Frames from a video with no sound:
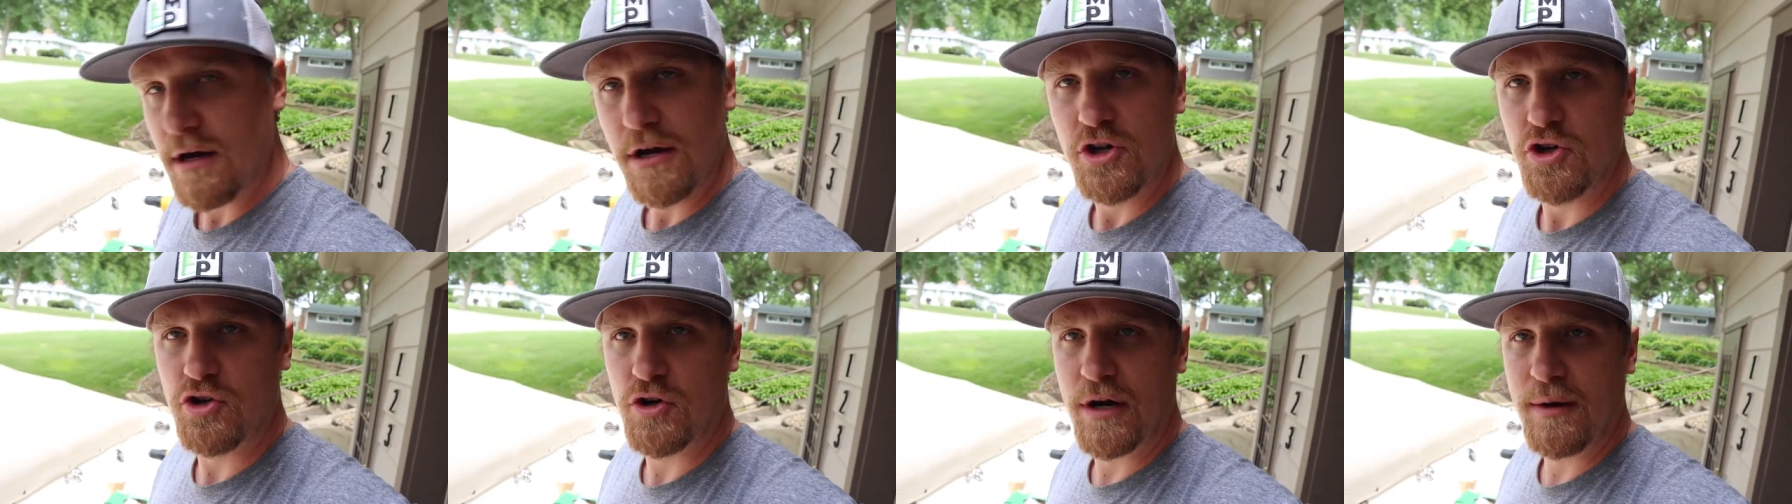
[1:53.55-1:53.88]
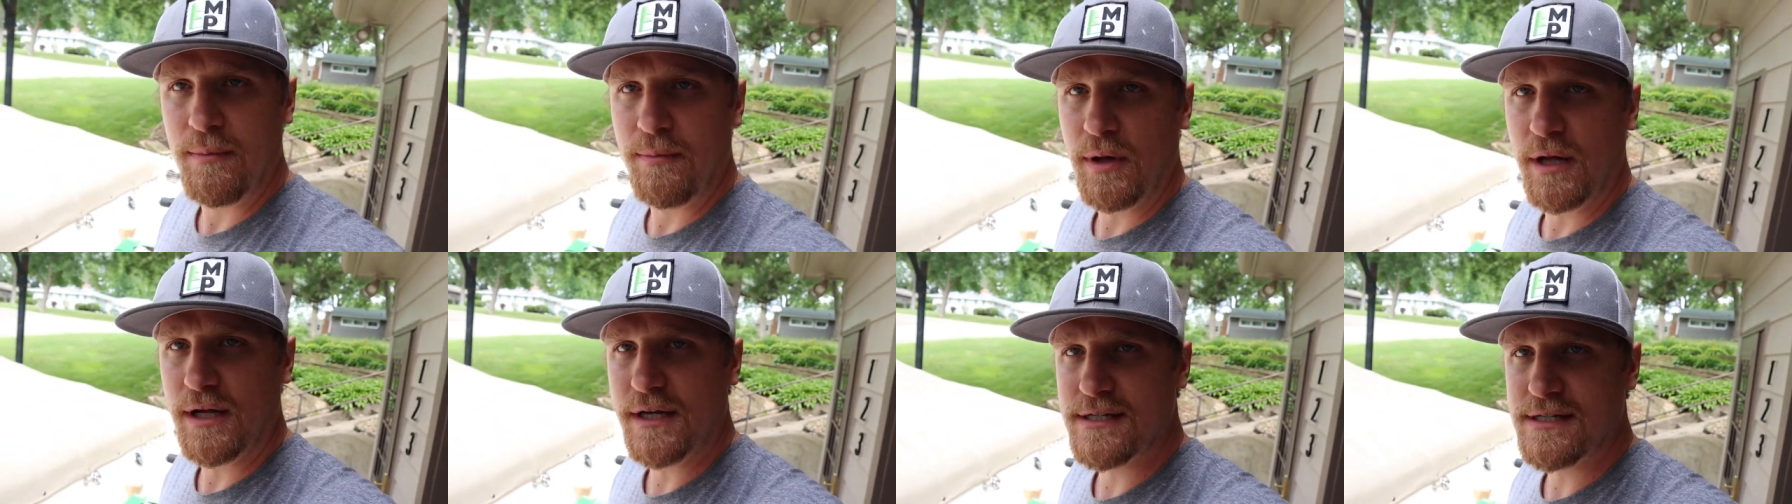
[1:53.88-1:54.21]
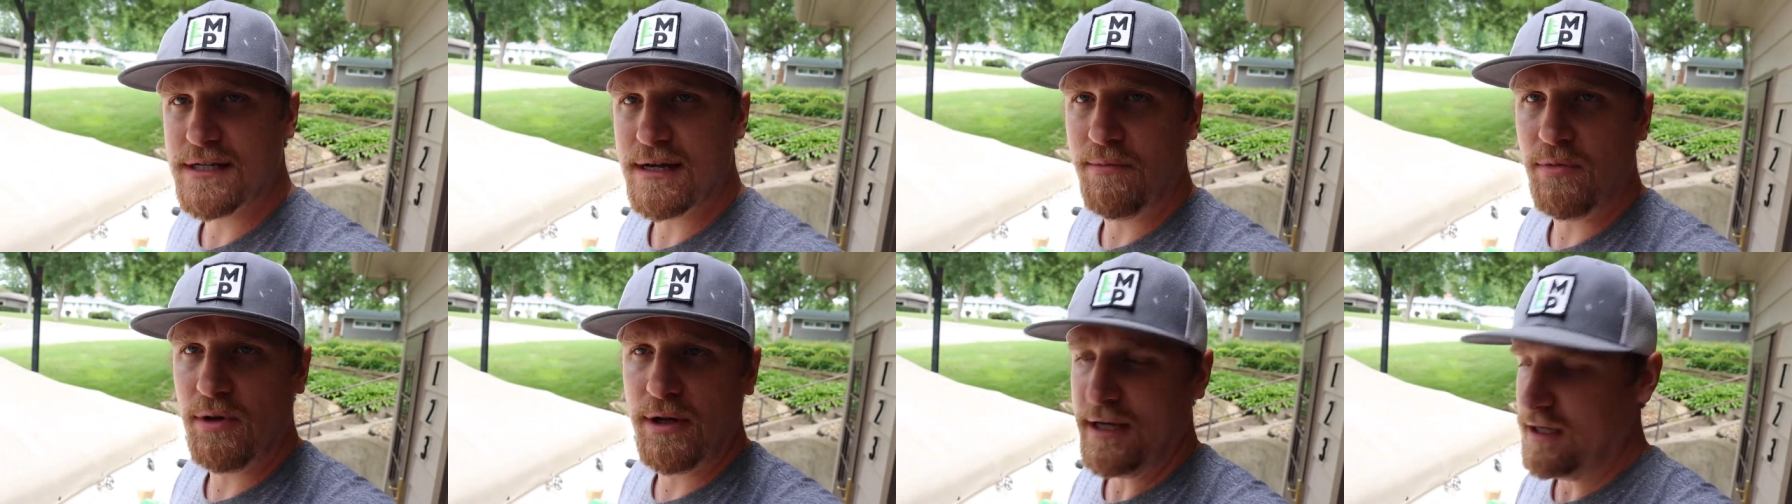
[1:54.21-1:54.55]
drain plug
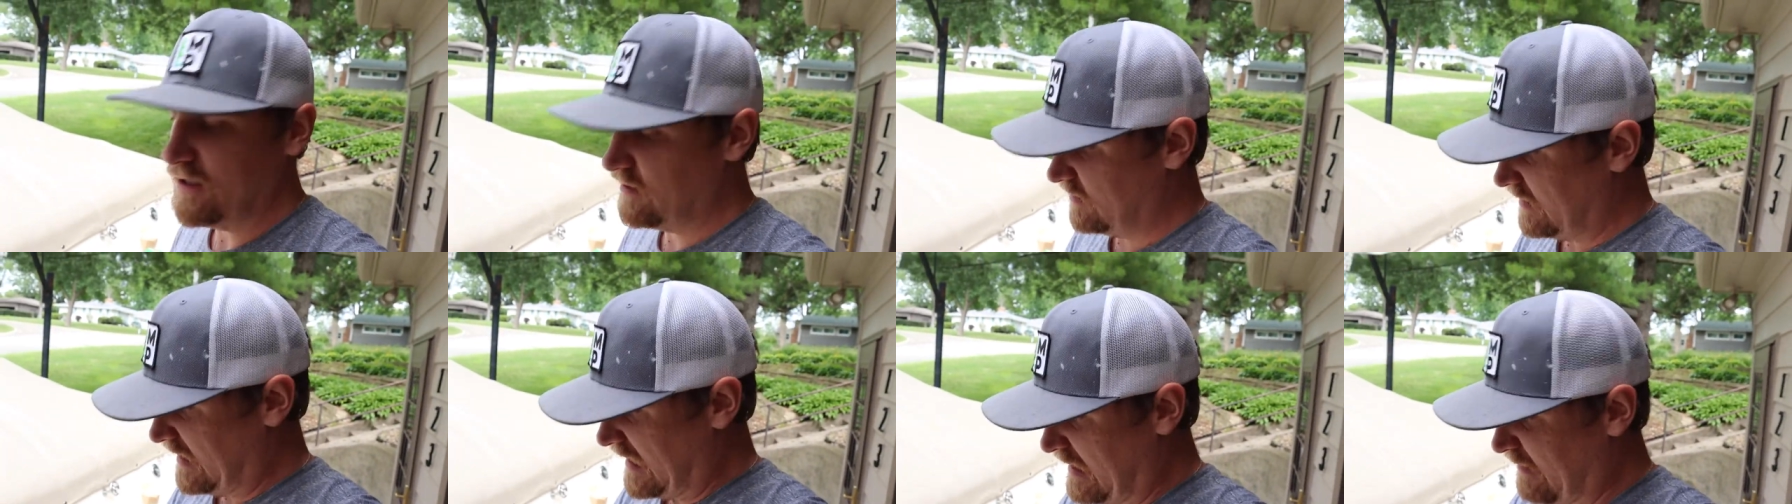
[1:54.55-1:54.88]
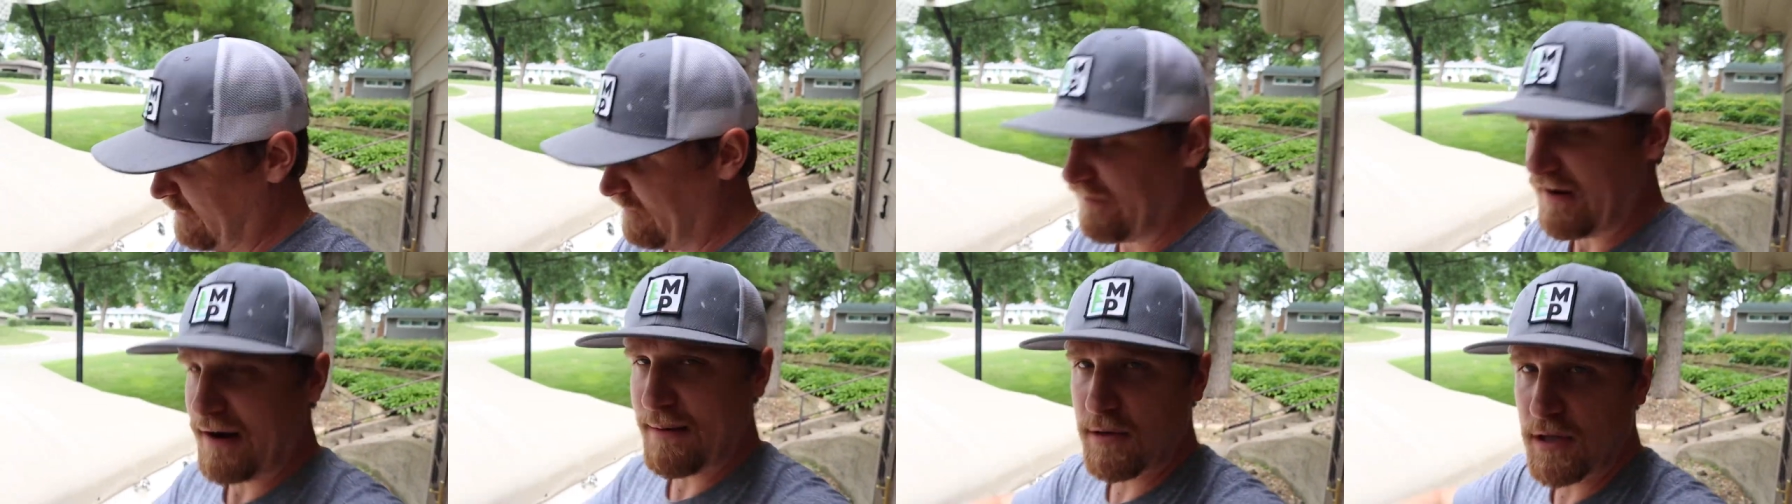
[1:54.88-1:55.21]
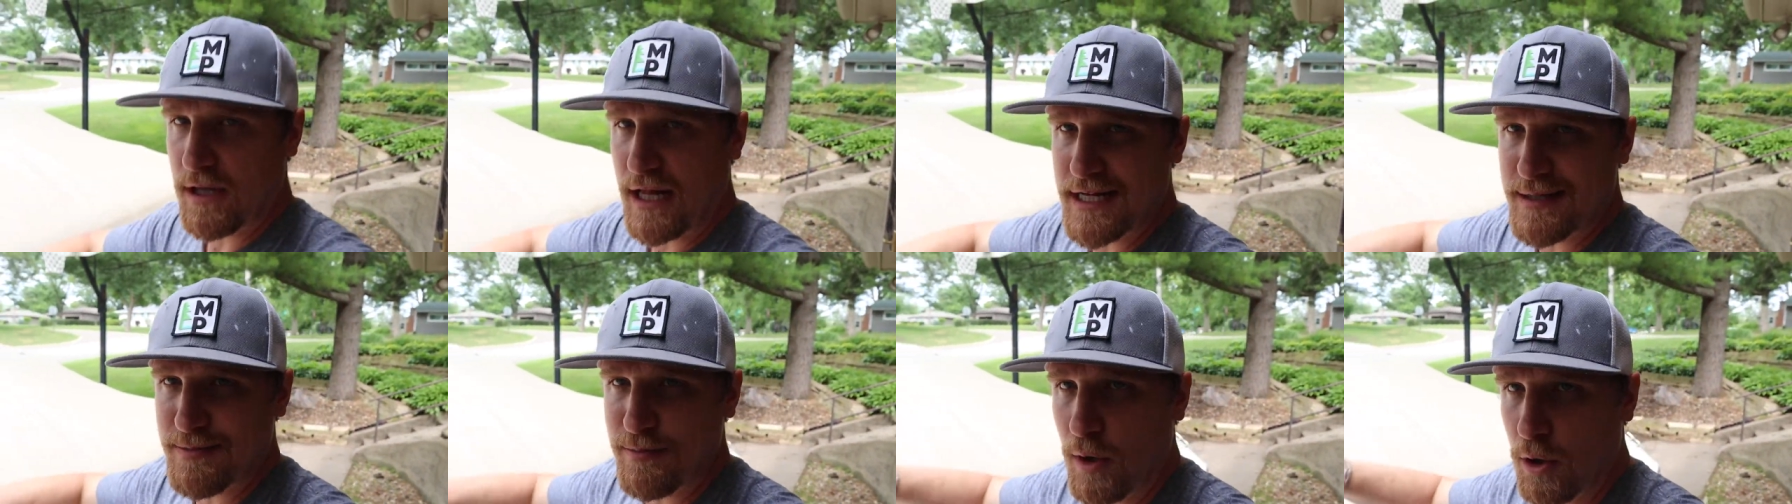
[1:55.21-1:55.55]
assembly on a
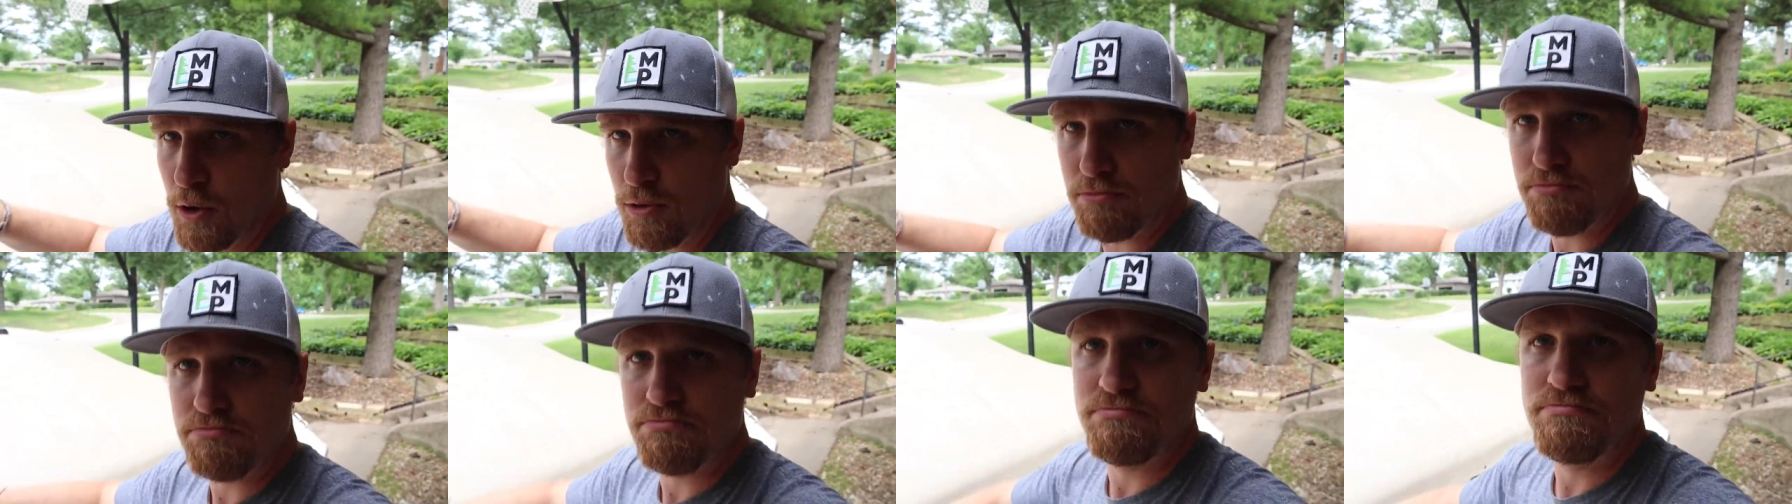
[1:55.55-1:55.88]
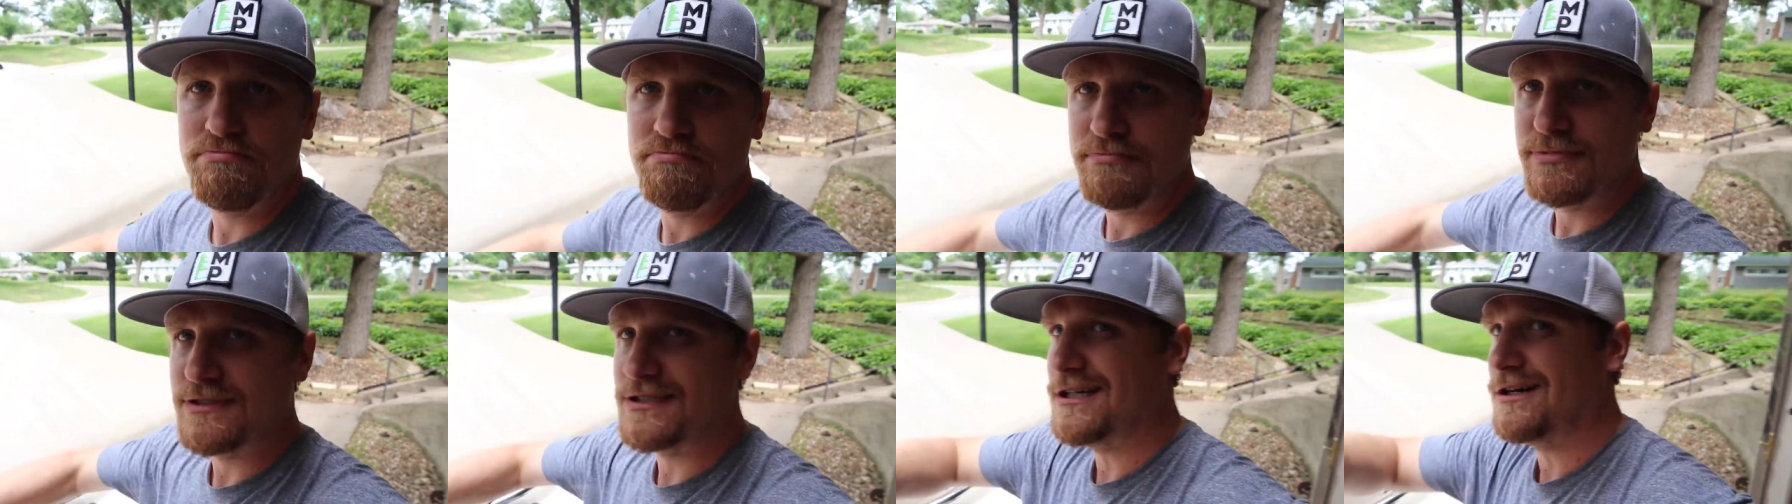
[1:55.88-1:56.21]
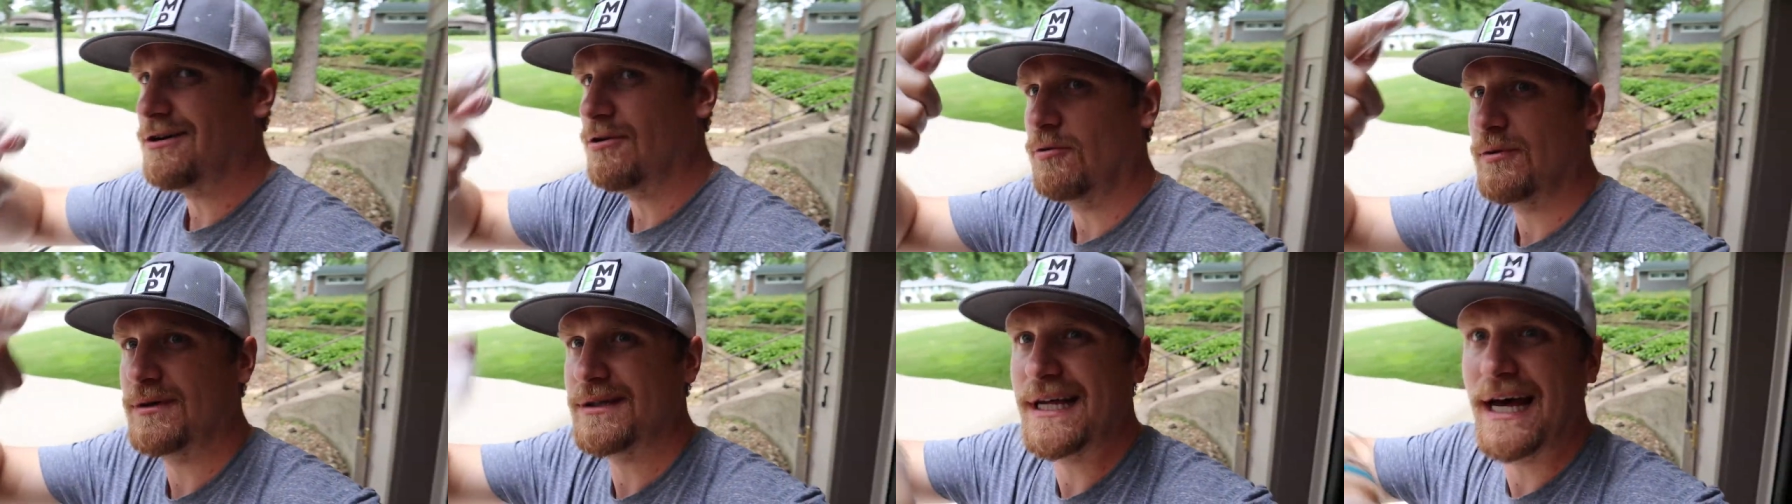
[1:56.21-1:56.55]
fiberglass boat.
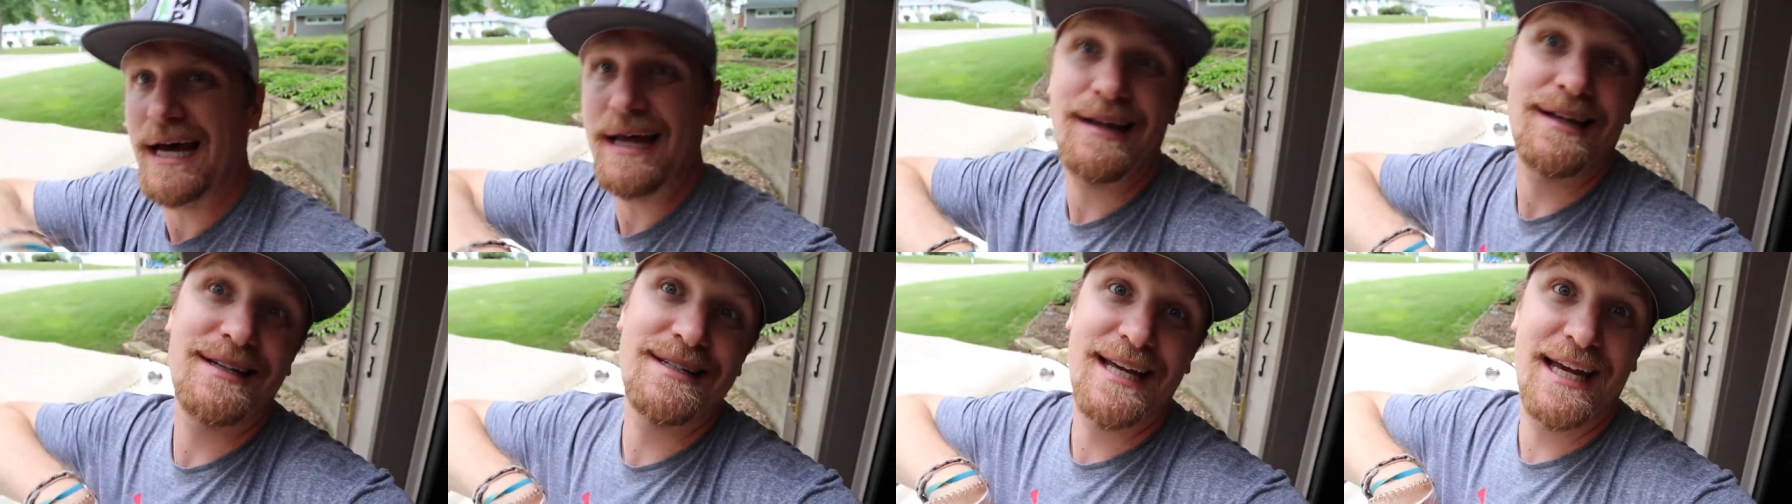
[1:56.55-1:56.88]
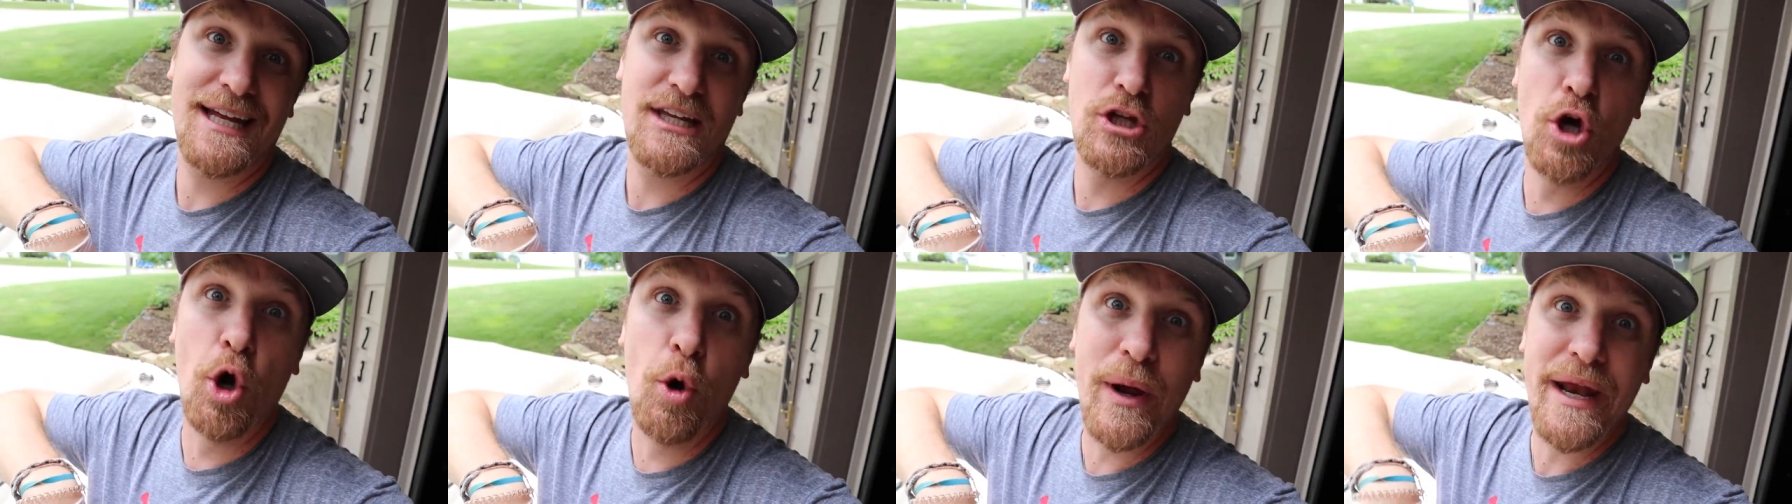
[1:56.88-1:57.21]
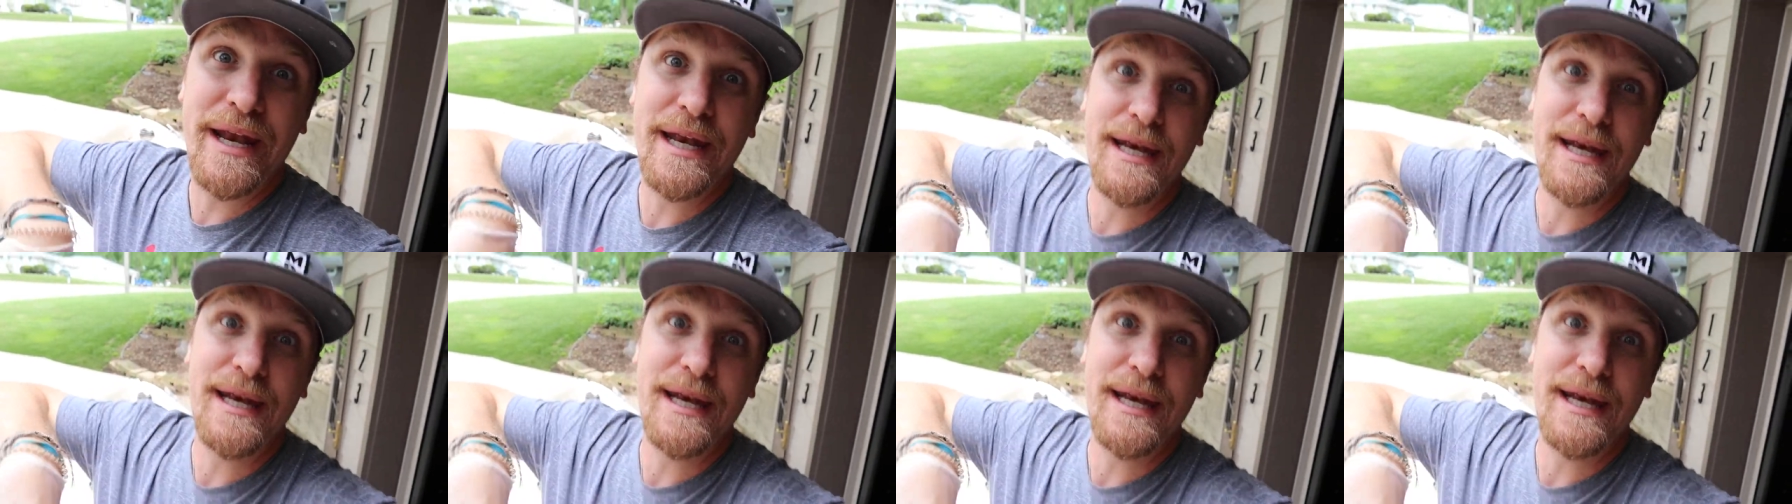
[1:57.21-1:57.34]
So with that, let's get to